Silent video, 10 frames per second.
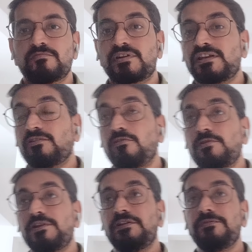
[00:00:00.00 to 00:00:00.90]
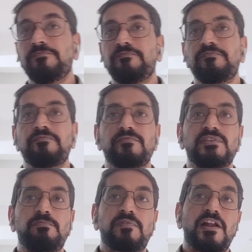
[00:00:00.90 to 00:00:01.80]
But in OT,
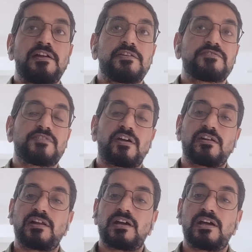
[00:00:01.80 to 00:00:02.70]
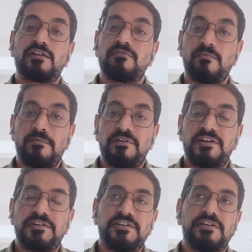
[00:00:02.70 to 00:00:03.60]
the priorities are
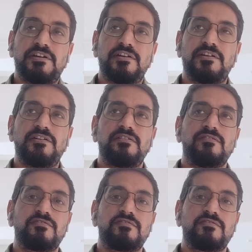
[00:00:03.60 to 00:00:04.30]
availability and